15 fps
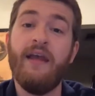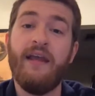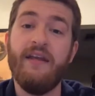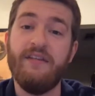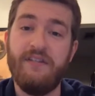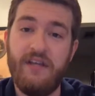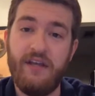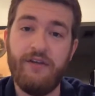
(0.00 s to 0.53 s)

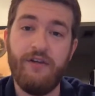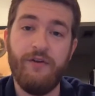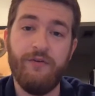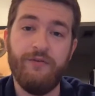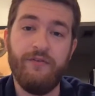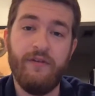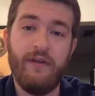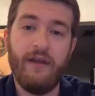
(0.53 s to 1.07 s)

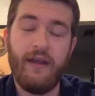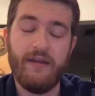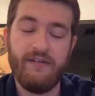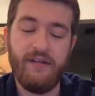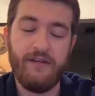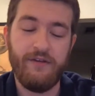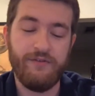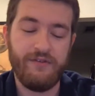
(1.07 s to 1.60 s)
continues
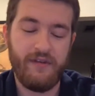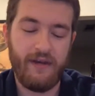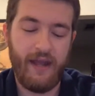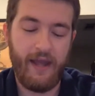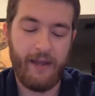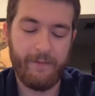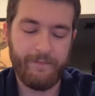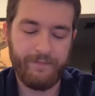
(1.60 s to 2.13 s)
continues
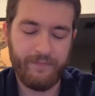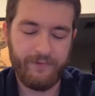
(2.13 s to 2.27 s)
today